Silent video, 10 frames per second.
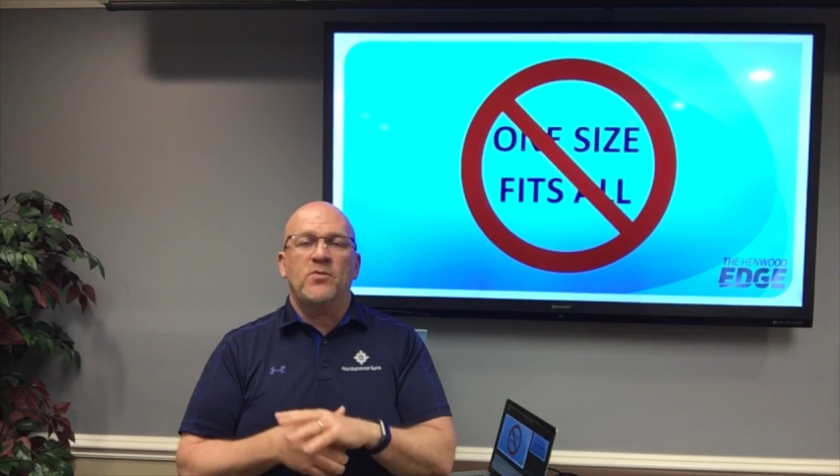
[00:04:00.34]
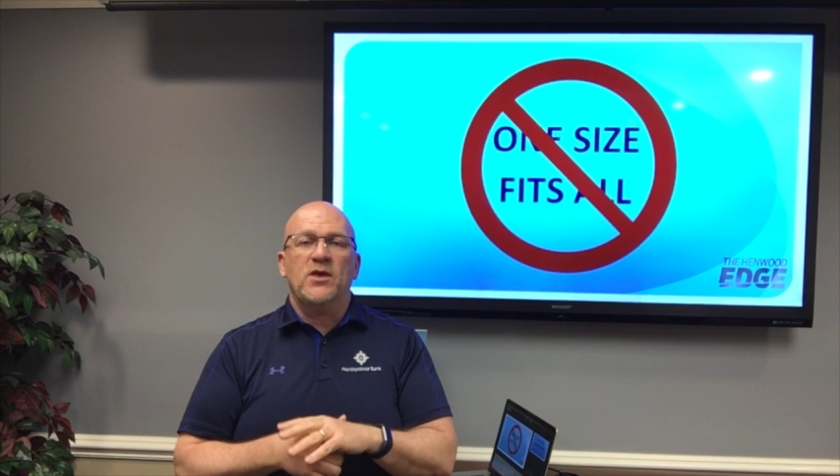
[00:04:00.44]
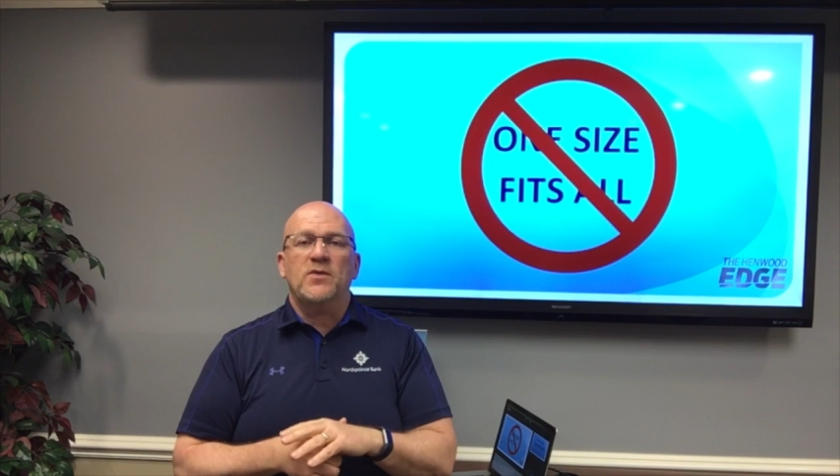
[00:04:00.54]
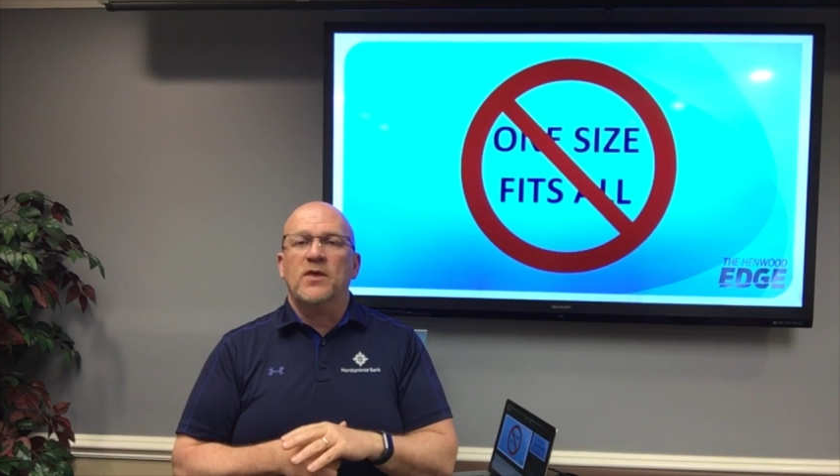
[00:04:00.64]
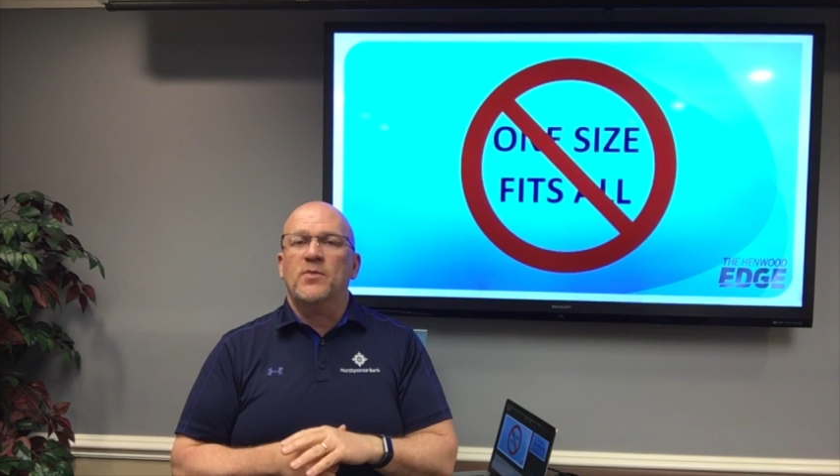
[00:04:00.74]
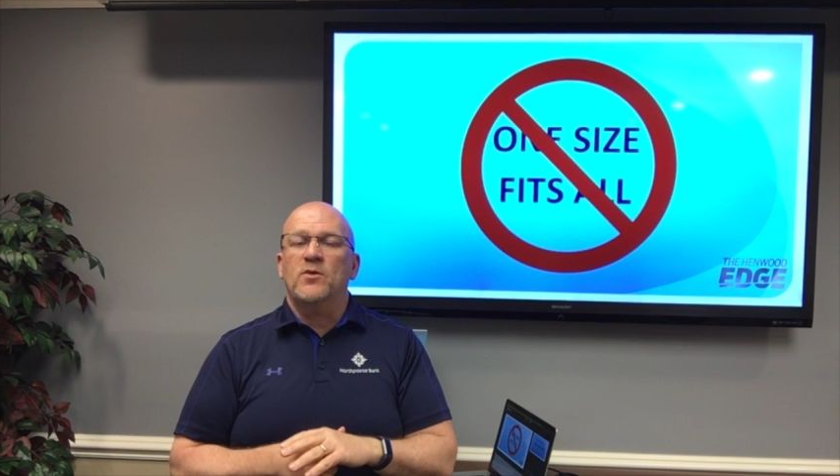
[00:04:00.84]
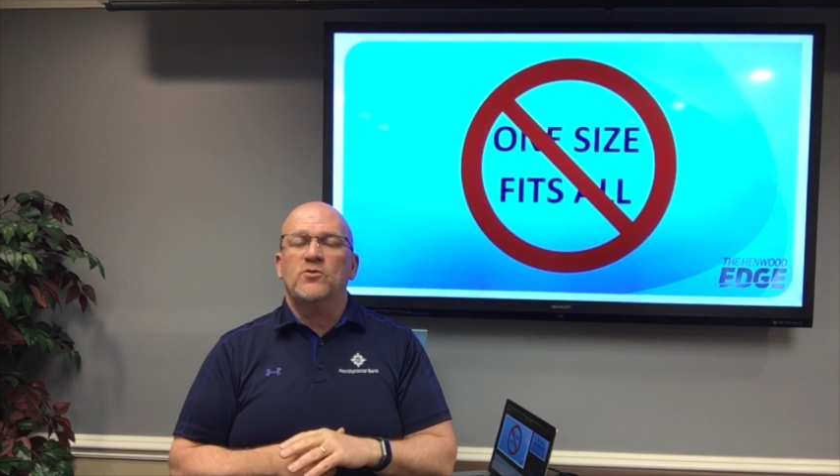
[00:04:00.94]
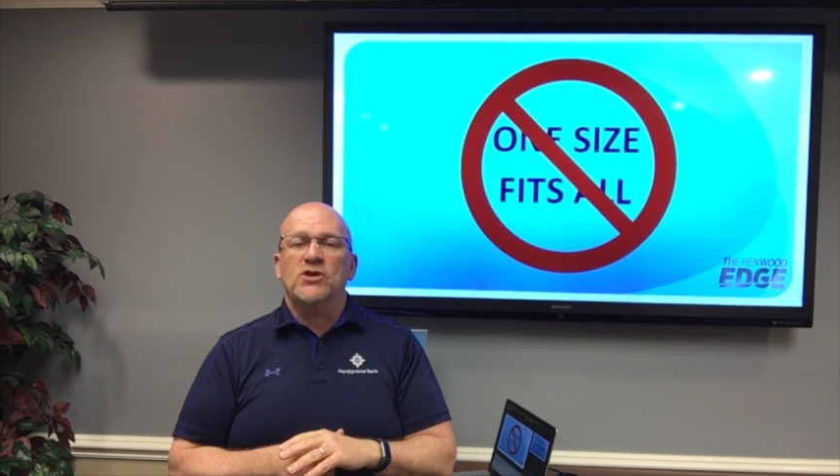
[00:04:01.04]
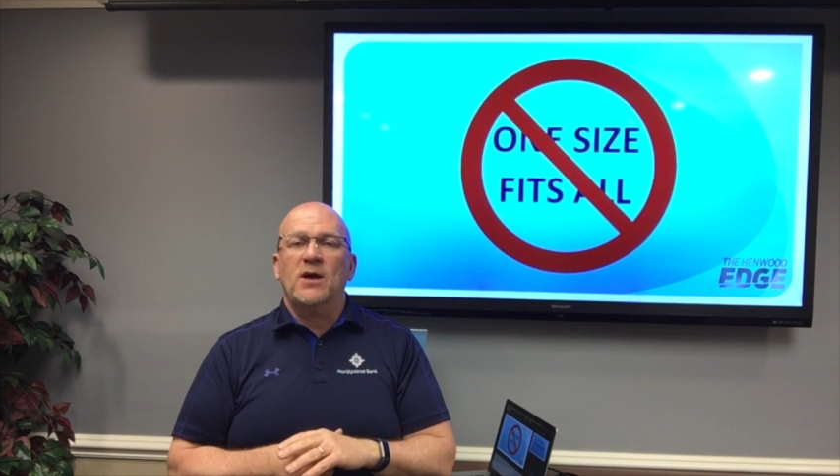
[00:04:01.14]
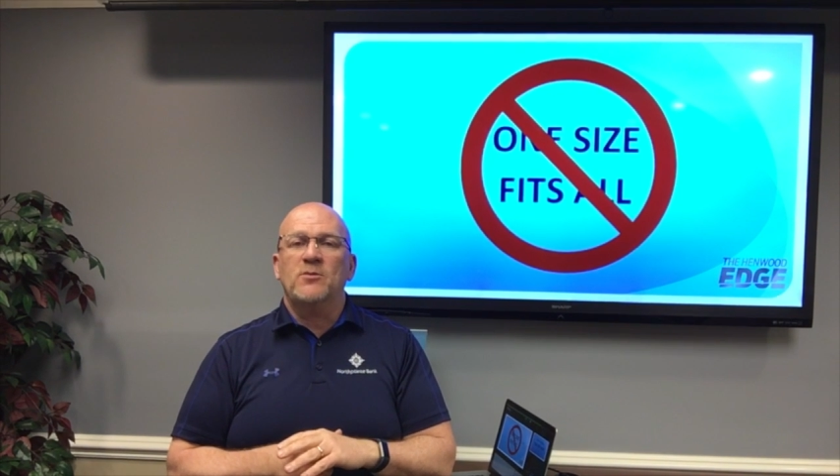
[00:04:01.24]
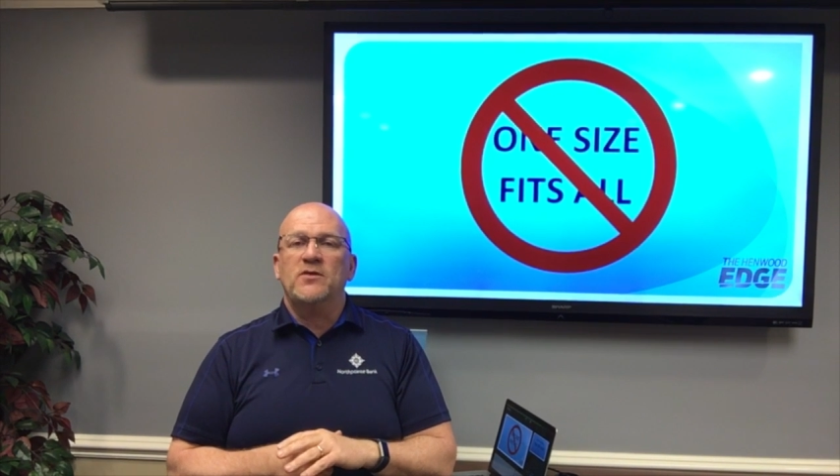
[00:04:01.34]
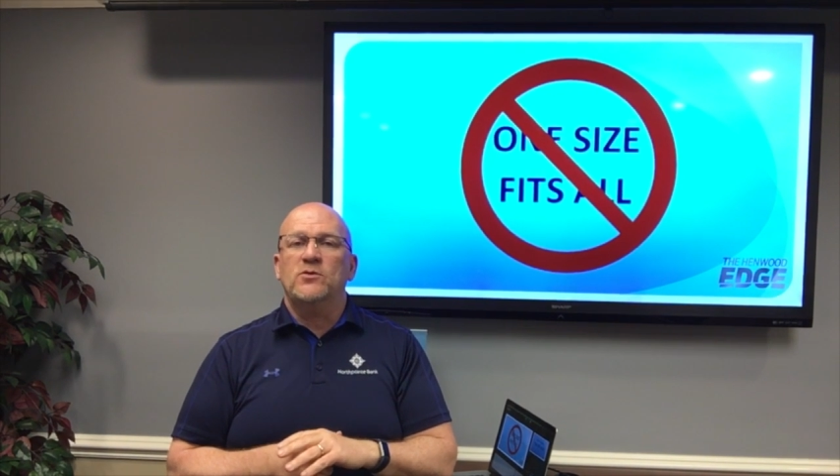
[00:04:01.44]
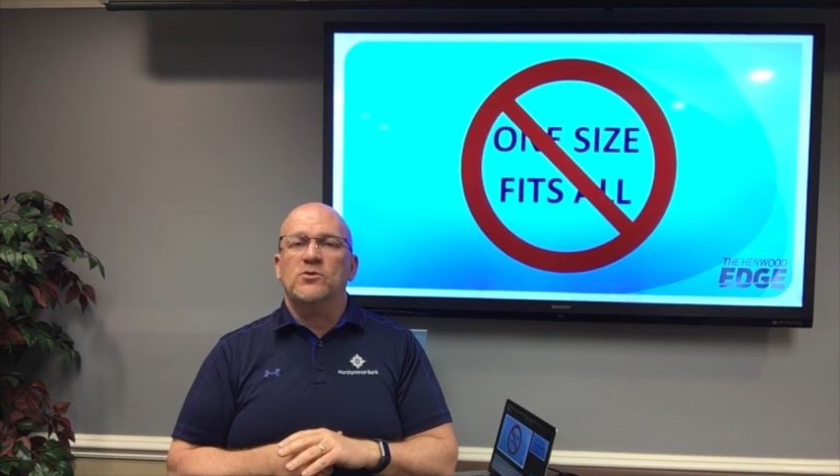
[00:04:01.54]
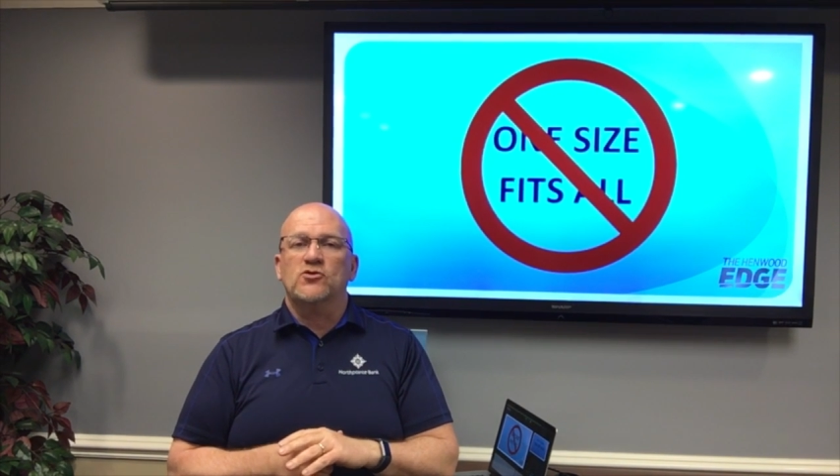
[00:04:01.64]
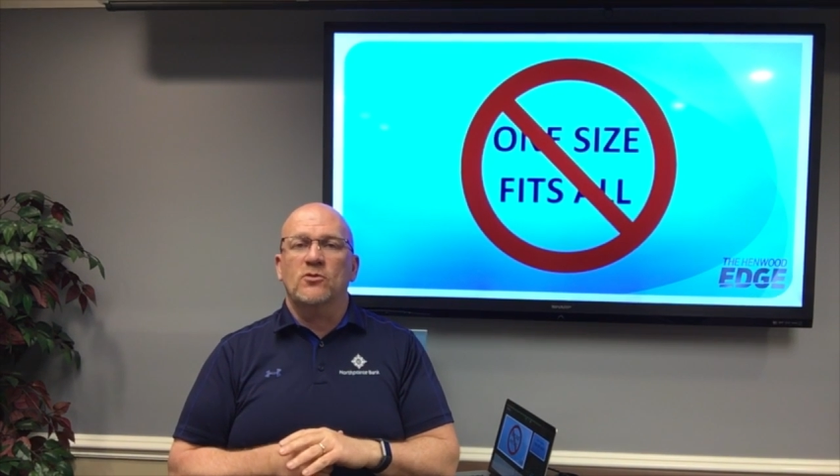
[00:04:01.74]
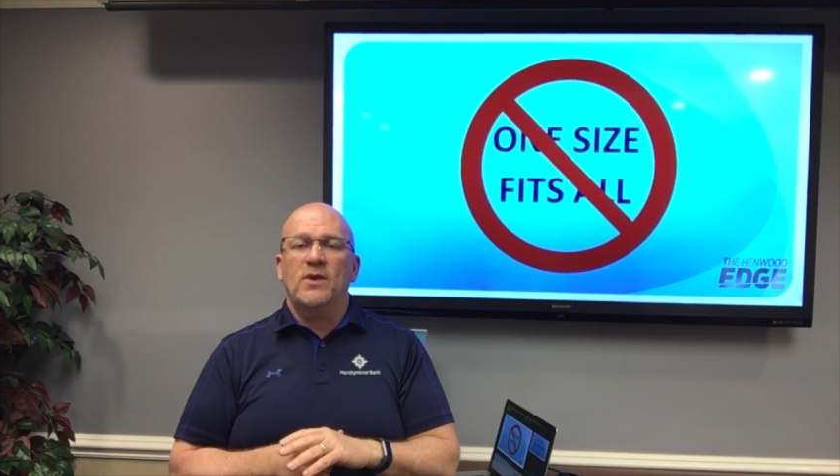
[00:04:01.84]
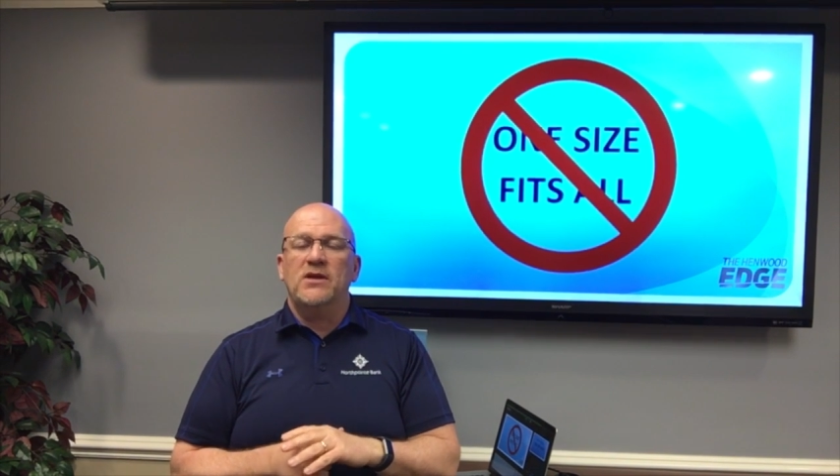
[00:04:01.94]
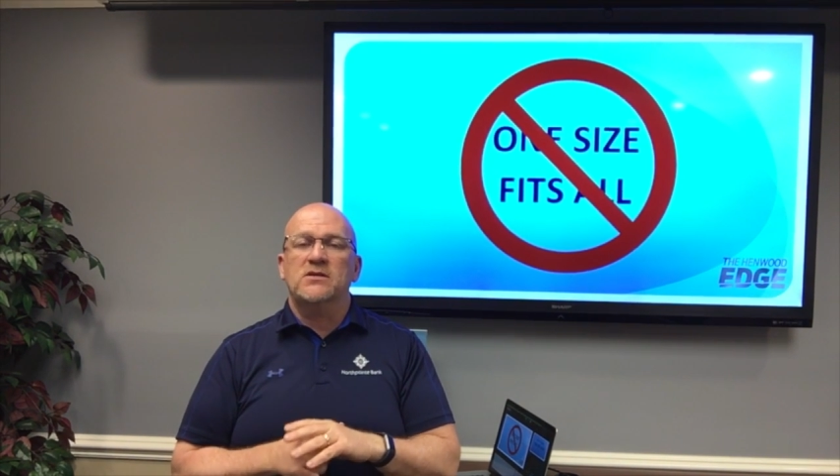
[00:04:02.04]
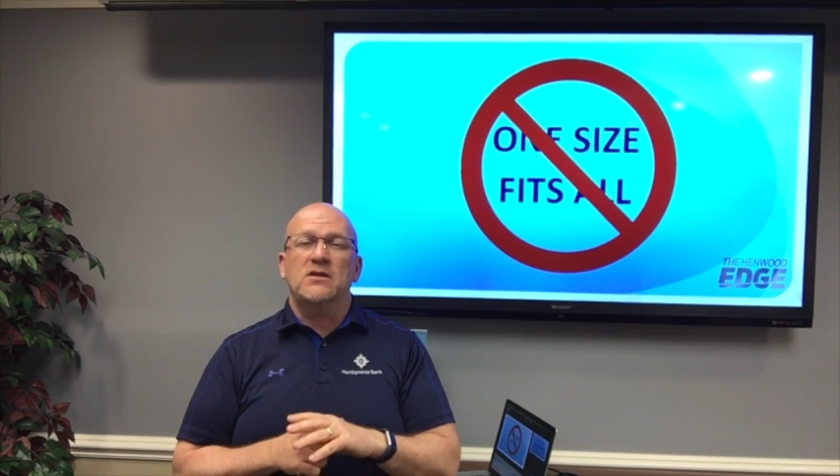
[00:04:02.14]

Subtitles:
think that the job they do is tremendous.